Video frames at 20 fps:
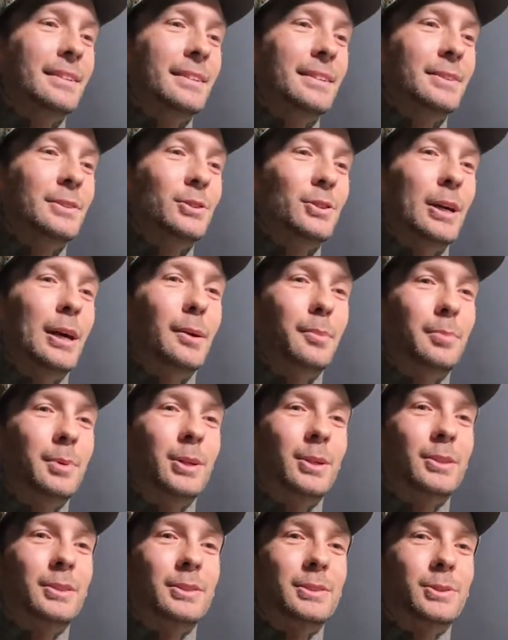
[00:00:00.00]
trout
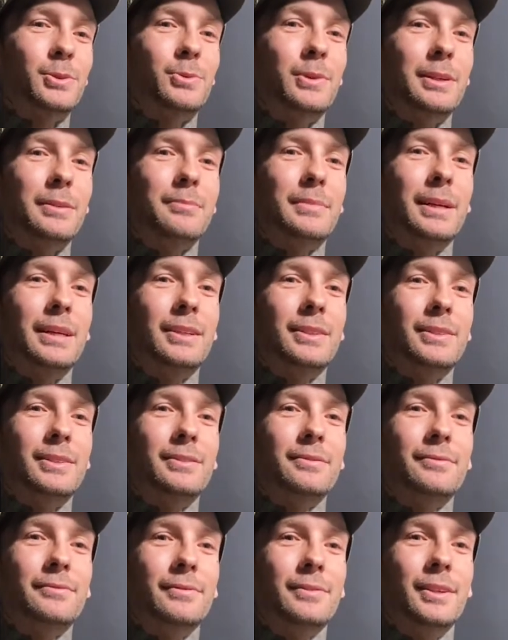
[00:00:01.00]
per square
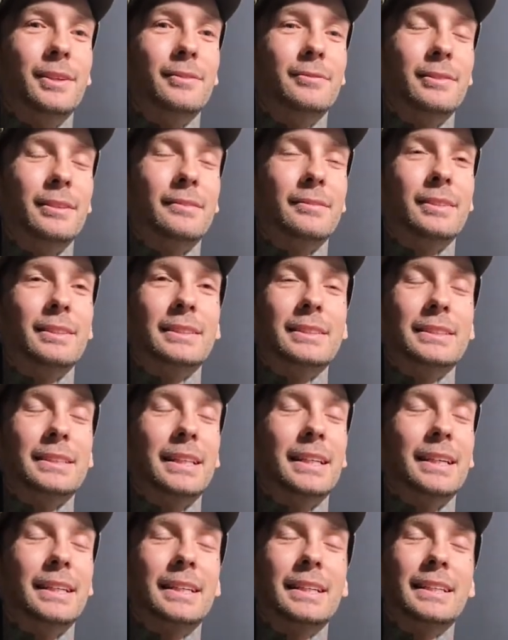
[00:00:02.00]
mile of river is
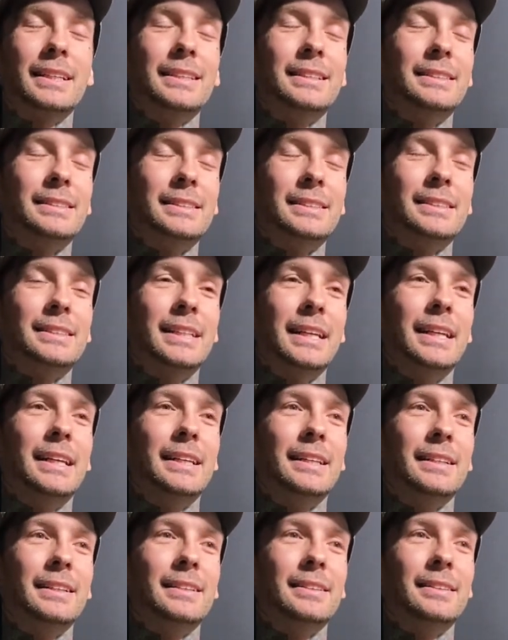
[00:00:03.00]
like
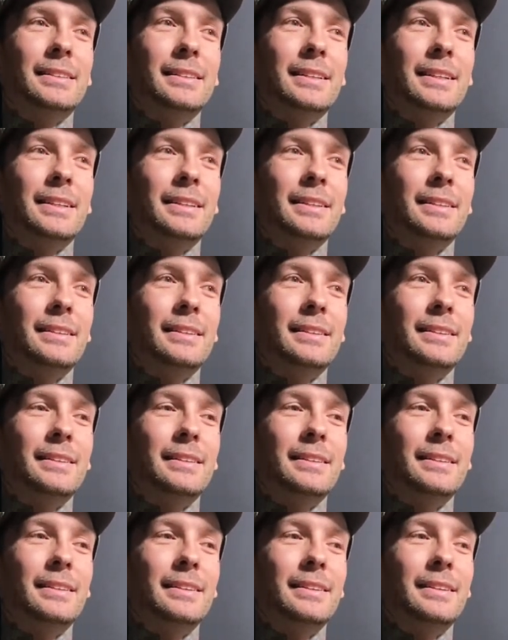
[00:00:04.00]
insane. Like,
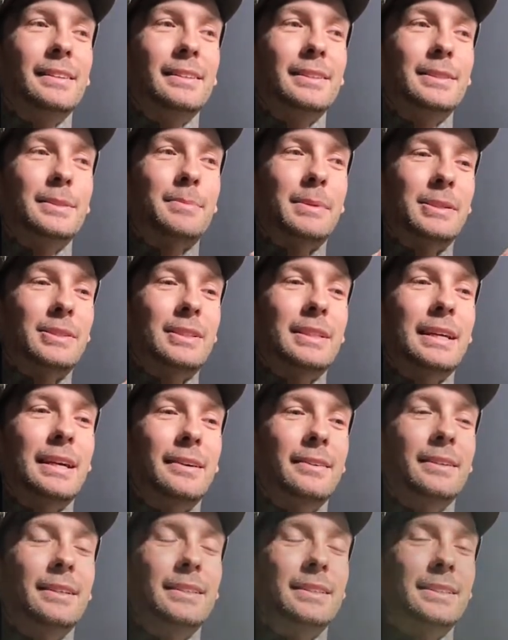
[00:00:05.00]
especially
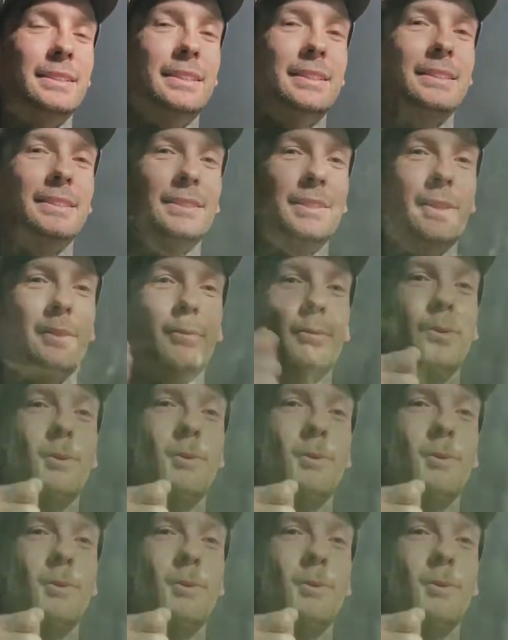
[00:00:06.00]
how easy it is to throw a